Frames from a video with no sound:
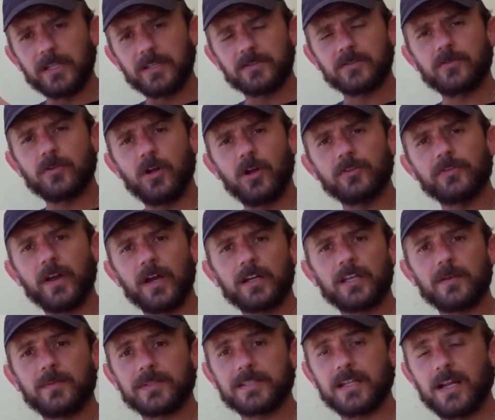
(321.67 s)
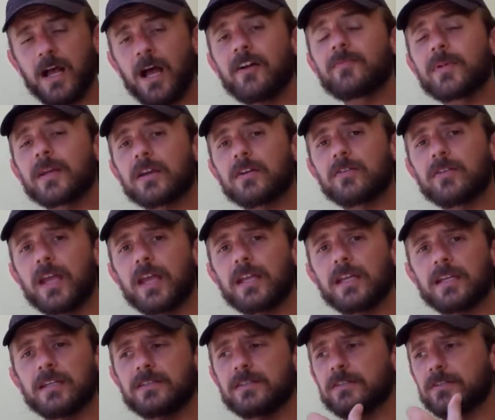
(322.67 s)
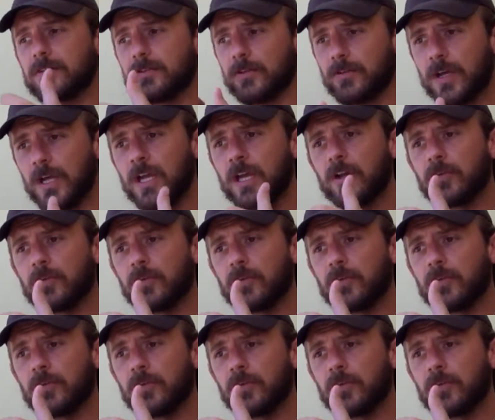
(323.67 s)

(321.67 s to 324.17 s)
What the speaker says: these are all documents that I've been creating to